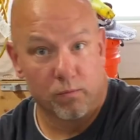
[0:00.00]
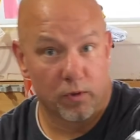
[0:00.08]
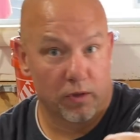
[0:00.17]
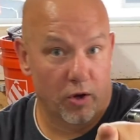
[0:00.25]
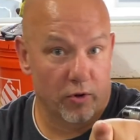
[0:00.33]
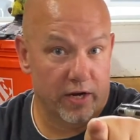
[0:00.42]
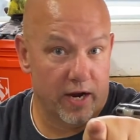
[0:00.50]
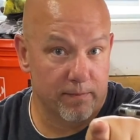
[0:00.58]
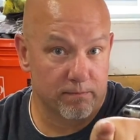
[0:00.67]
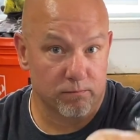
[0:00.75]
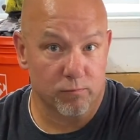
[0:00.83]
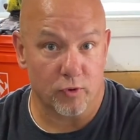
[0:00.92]
We'll load it
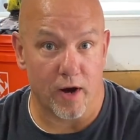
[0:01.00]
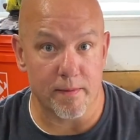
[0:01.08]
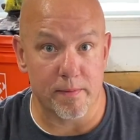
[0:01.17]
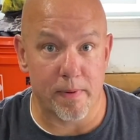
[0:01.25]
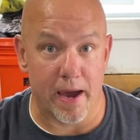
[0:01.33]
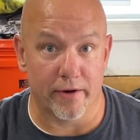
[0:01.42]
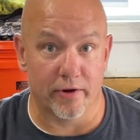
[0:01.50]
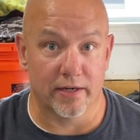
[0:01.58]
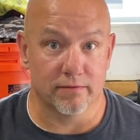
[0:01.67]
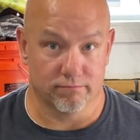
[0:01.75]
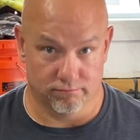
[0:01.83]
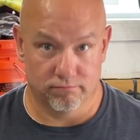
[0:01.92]
up, grab a battery,
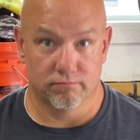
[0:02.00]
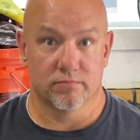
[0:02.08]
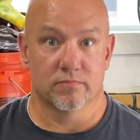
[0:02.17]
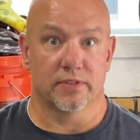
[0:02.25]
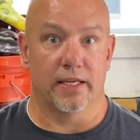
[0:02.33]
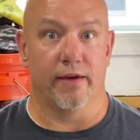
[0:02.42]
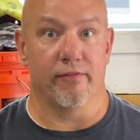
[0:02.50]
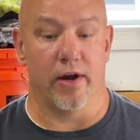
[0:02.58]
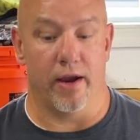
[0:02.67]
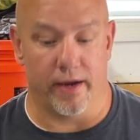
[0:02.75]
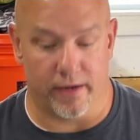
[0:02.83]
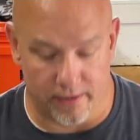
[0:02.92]
give her
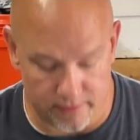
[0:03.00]
heck.